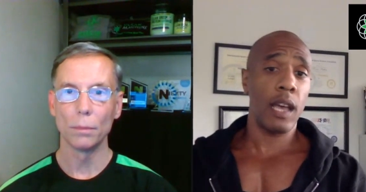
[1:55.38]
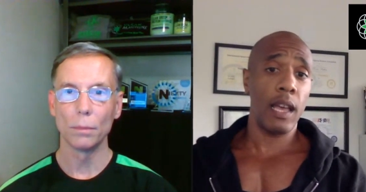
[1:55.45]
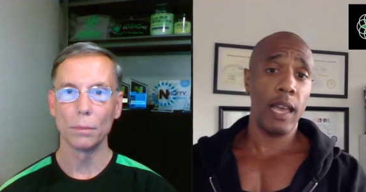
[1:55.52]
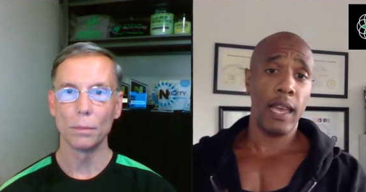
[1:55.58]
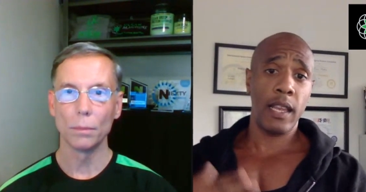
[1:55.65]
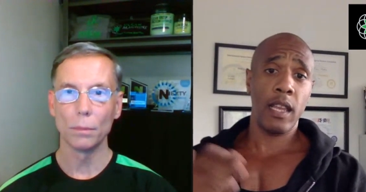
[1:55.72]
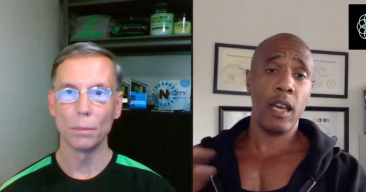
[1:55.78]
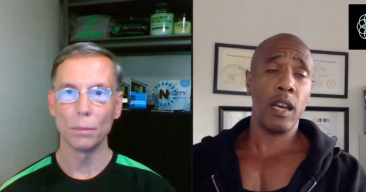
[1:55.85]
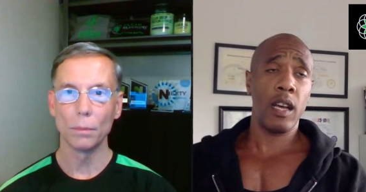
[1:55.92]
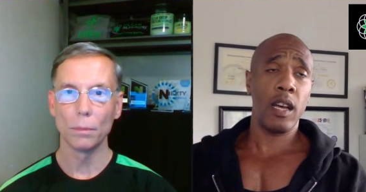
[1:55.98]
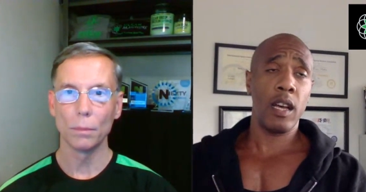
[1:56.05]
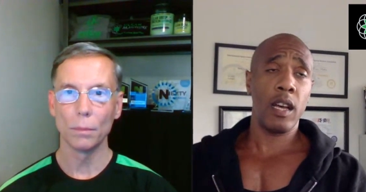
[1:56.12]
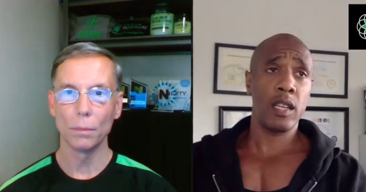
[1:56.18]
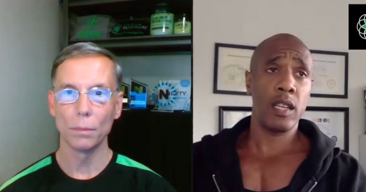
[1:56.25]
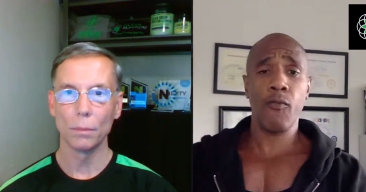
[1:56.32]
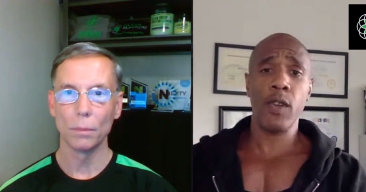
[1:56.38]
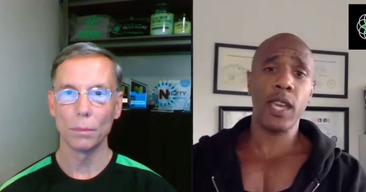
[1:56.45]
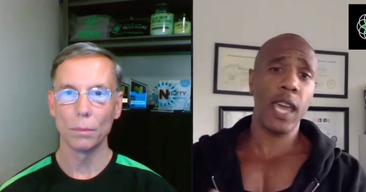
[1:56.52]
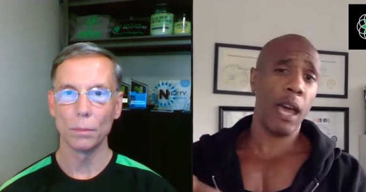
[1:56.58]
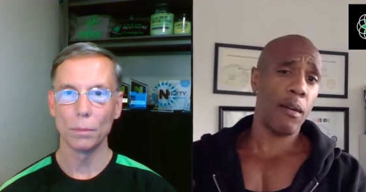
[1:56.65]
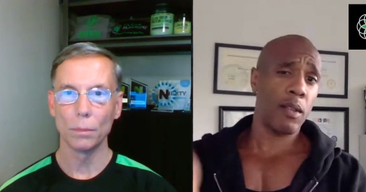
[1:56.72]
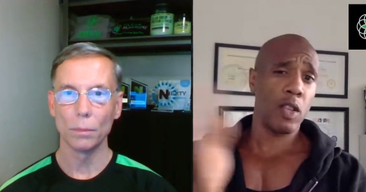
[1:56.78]
Speaker 1: and uh, just to
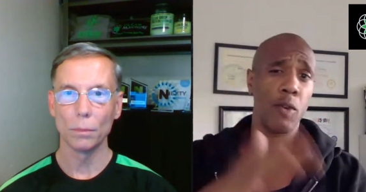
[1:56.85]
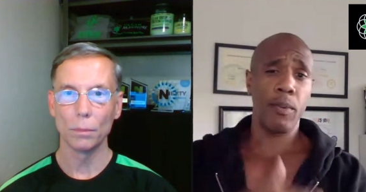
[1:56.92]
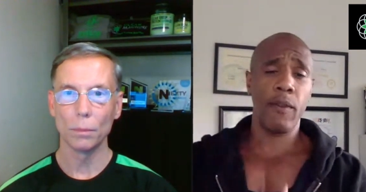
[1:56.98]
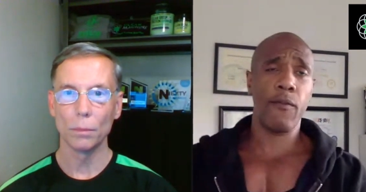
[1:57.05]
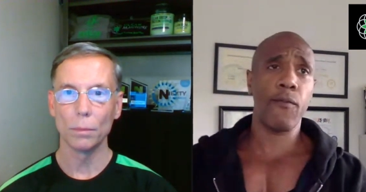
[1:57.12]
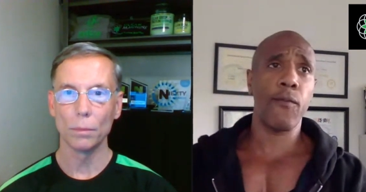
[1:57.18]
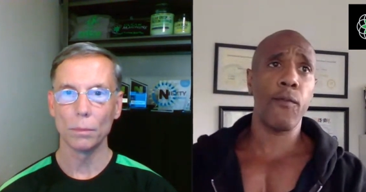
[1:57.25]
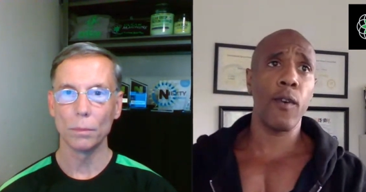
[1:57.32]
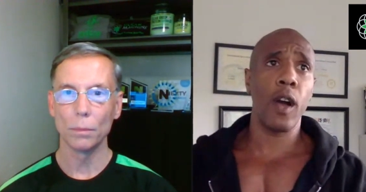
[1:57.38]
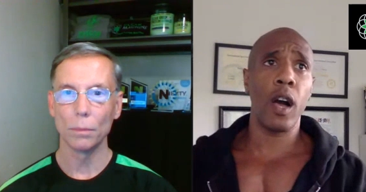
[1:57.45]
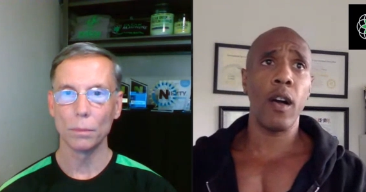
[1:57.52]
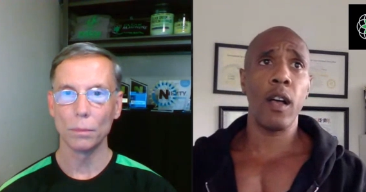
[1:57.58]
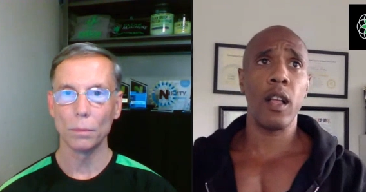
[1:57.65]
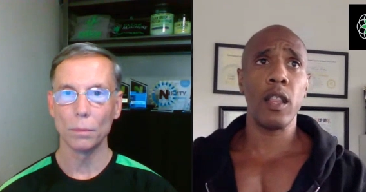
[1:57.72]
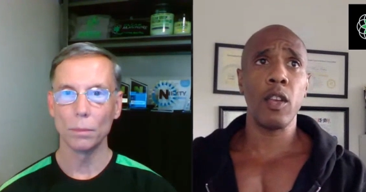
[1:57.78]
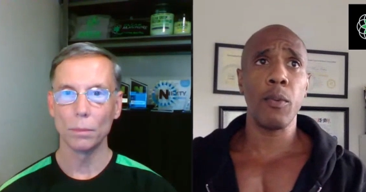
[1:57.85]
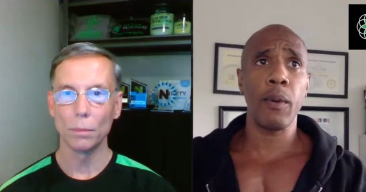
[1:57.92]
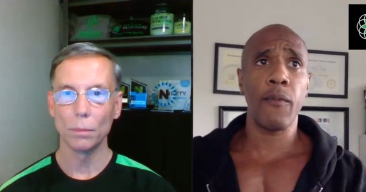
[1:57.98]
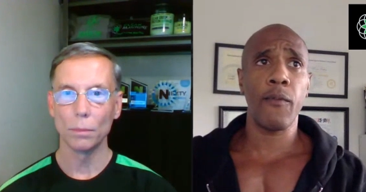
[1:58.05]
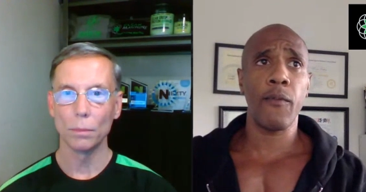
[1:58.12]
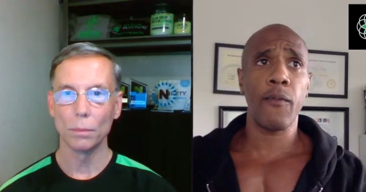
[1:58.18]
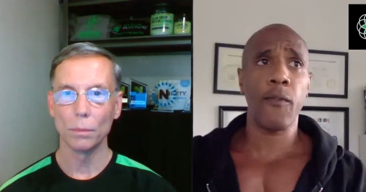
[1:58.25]
recap a little bit, uh, a little
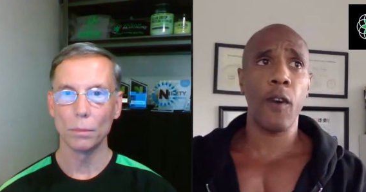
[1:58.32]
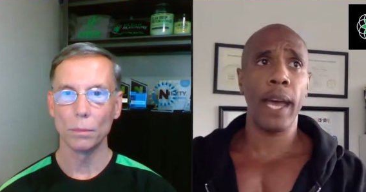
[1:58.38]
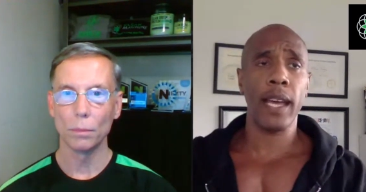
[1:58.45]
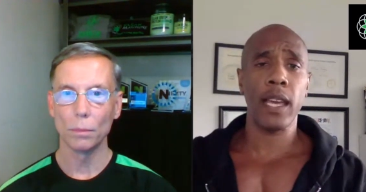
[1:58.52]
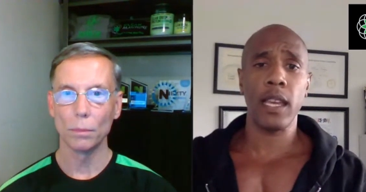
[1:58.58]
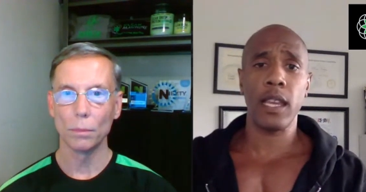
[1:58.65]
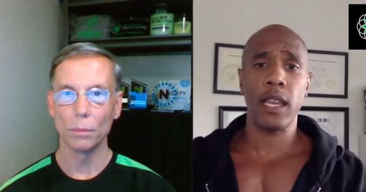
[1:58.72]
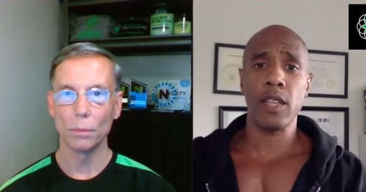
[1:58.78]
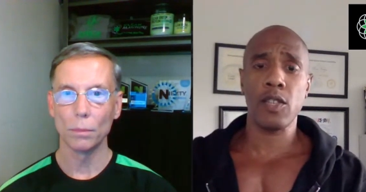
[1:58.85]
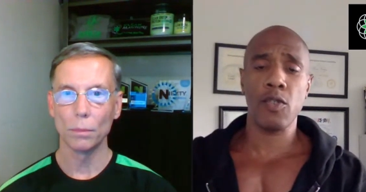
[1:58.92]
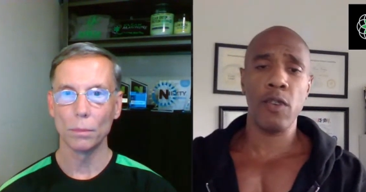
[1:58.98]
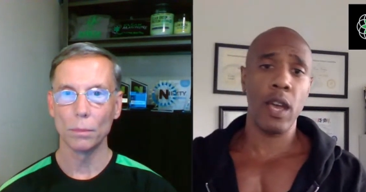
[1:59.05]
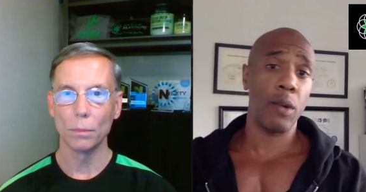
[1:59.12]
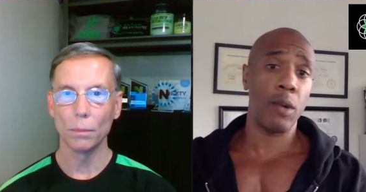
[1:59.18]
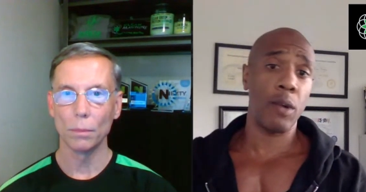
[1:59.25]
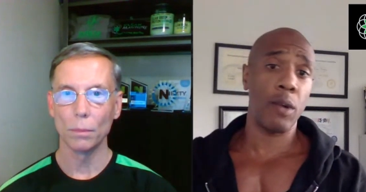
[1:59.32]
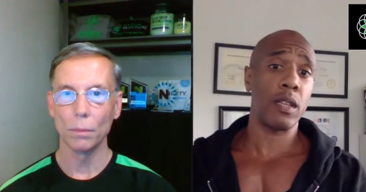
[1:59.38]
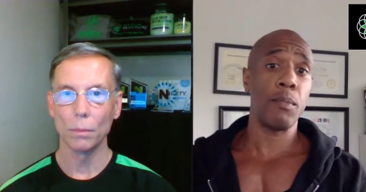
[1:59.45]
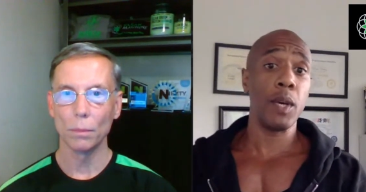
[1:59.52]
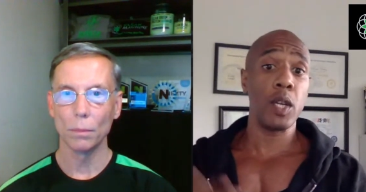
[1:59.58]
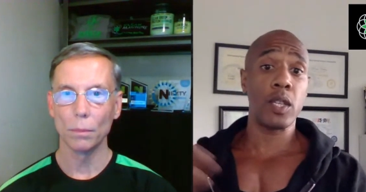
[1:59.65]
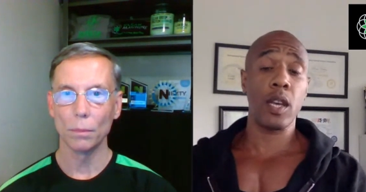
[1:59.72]
bit far back in history, I was
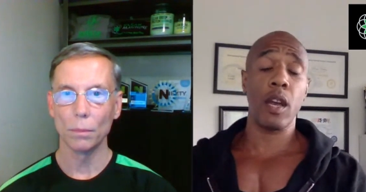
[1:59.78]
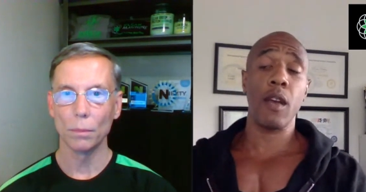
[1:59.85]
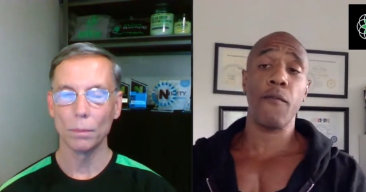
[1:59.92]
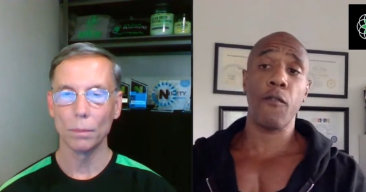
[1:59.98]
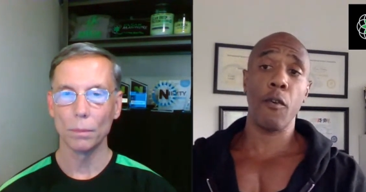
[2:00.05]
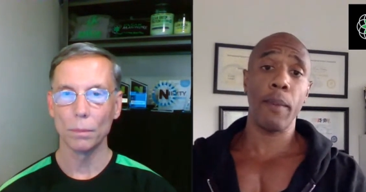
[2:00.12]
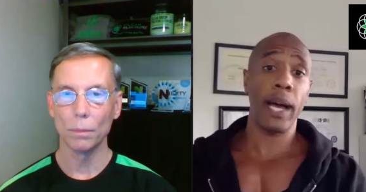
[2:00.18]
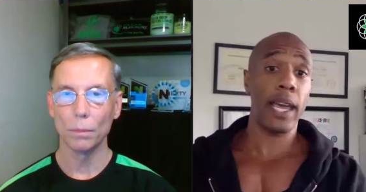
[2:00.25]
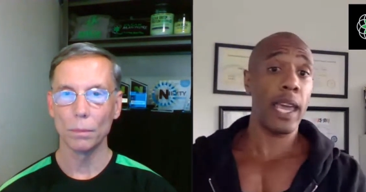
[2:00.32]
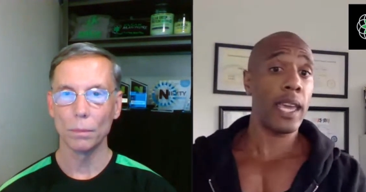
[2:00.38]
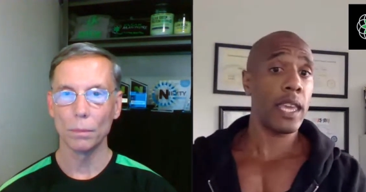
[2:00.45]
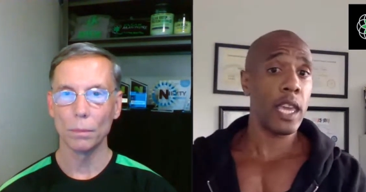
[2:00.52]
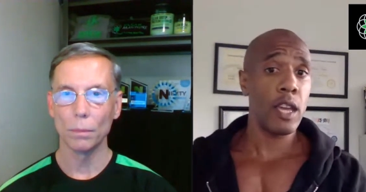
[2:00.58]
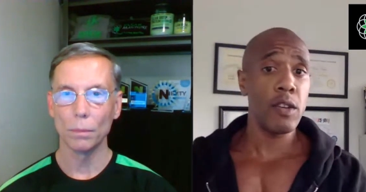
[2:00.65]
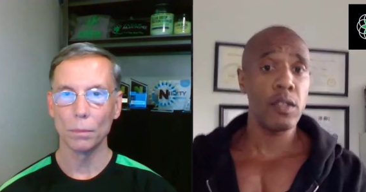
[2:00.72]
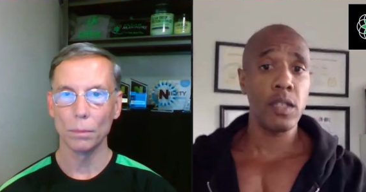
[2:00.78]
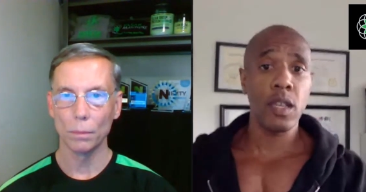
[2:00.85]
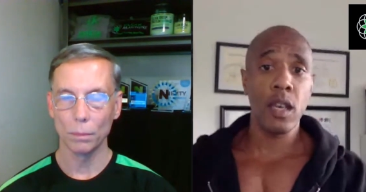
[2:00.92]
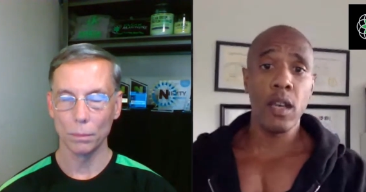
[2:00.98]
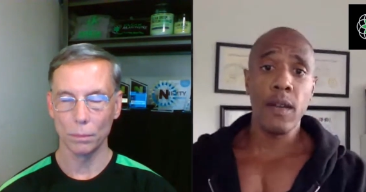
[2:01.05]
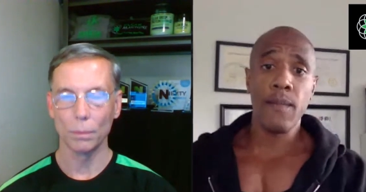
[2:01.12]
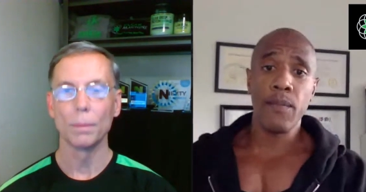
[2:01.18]
in the military for about eight
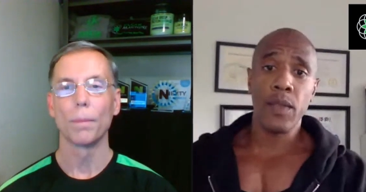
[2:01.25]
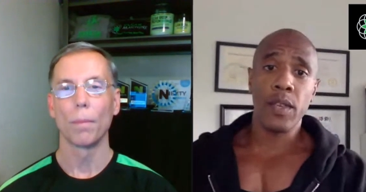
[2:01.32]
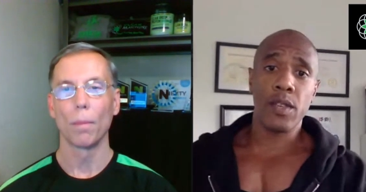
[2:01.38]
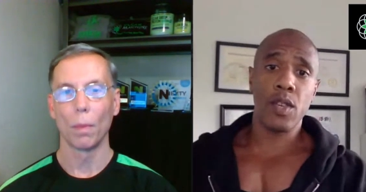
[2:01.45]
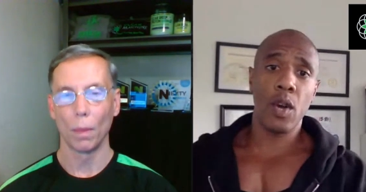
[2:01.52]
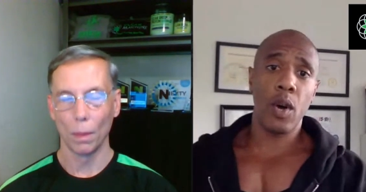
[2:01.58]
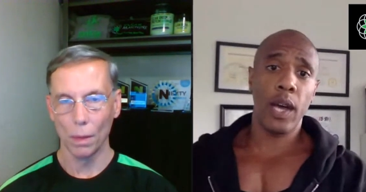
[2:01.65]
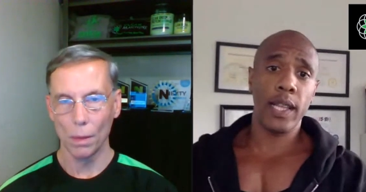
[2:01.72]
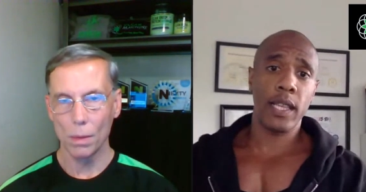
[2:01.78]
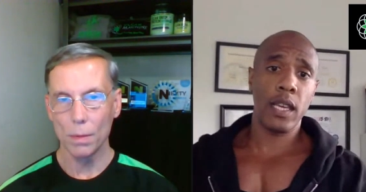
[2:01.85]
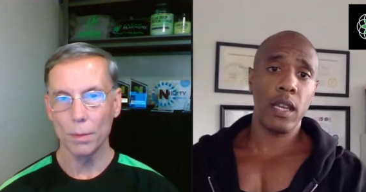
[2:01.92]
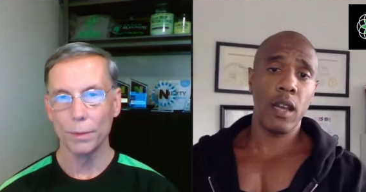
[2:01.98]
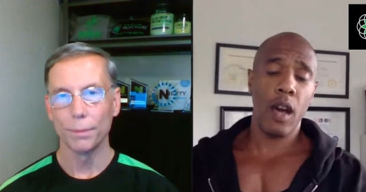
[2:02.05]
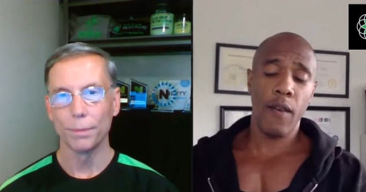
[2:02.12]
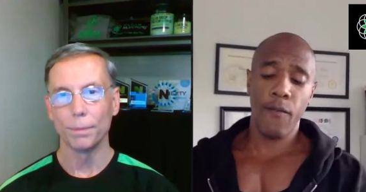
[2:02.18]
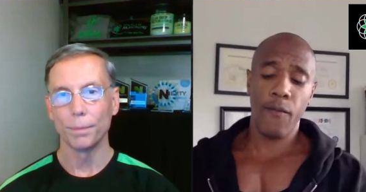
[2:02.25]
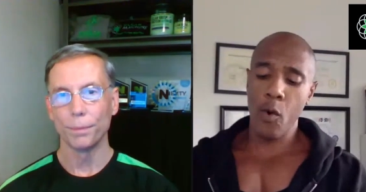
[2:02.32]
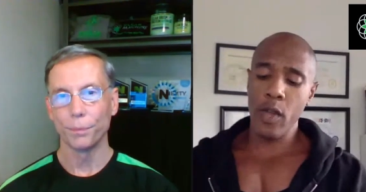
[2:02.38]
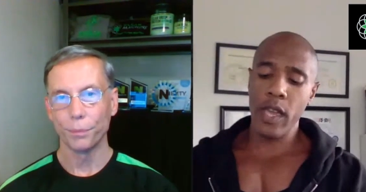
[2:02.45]
years. So I did uh, four